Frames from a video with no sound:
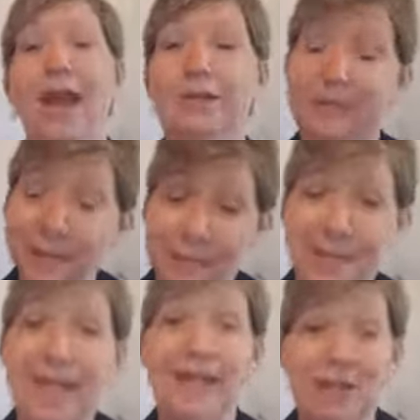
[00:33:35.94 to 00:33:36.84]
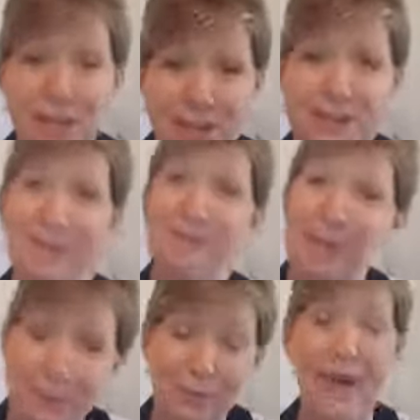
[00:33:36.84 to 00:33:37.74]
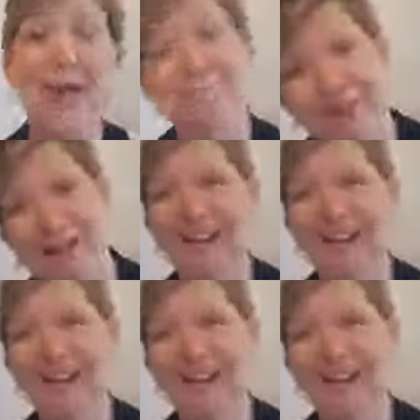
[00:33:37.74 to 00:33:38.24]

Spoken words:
Ed says, thank you, Jesus, by the way.